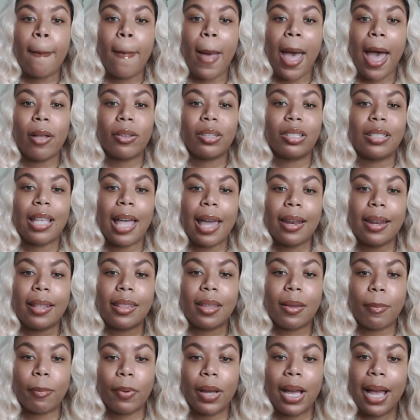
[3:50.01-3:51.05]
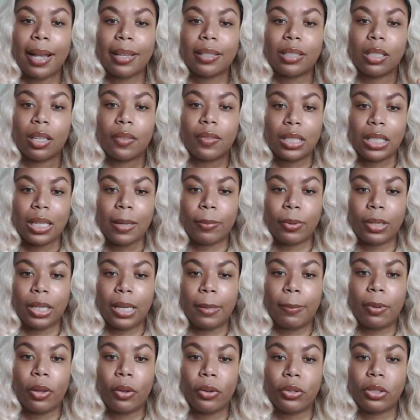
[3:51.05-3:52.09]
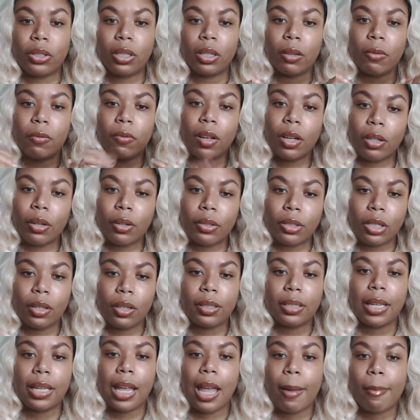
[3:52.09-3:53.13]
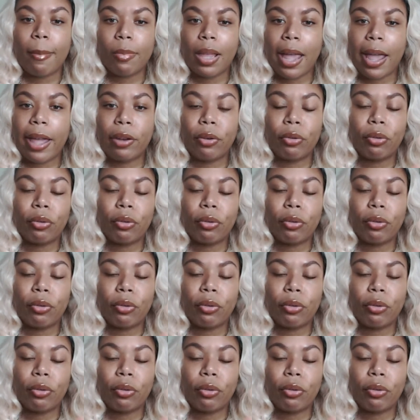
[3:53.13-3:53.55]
outside of the box of simply posting a photo to your timeline